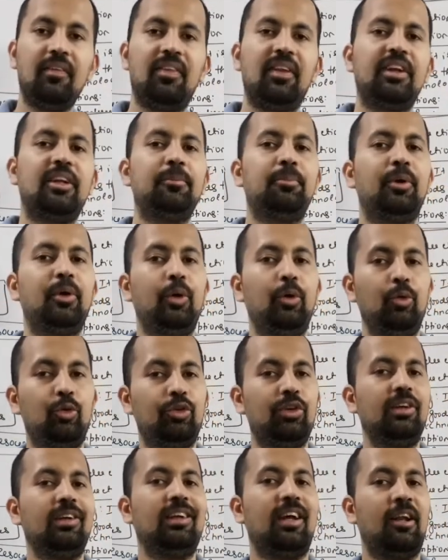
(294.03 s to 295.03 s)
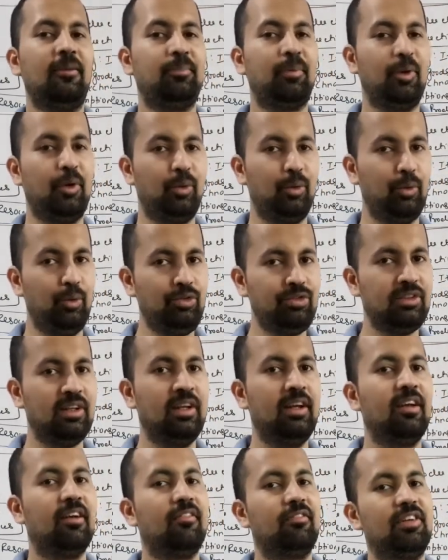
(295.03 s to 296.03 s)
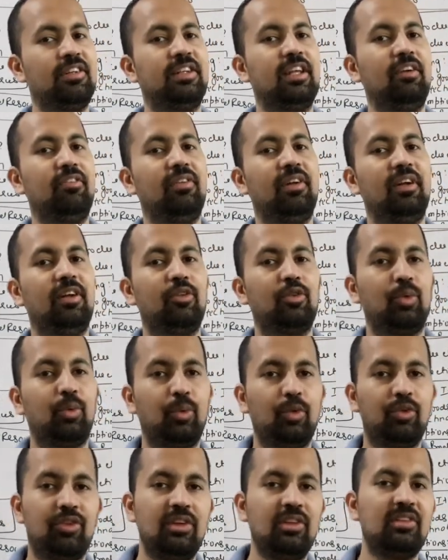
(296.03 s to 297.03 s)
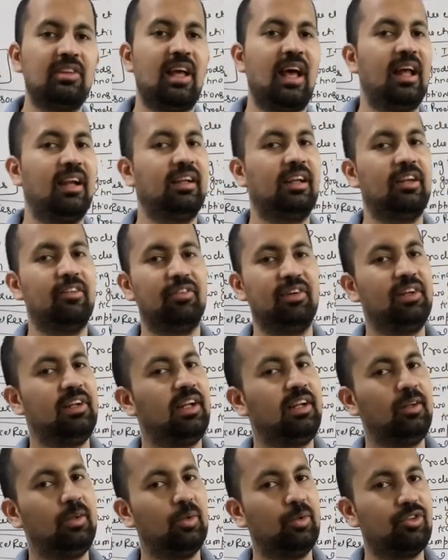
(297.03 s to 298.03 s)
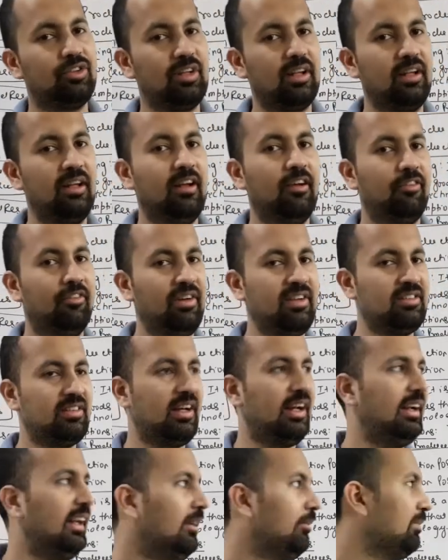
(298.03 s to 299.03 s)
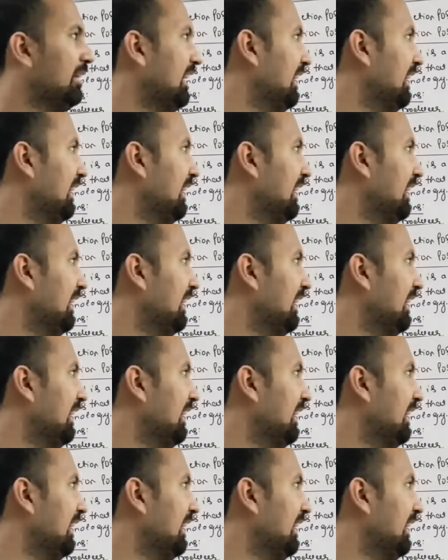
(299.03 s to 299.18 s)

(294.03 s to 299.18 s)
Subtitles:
that a producer can produce with given resources and given technology. First heading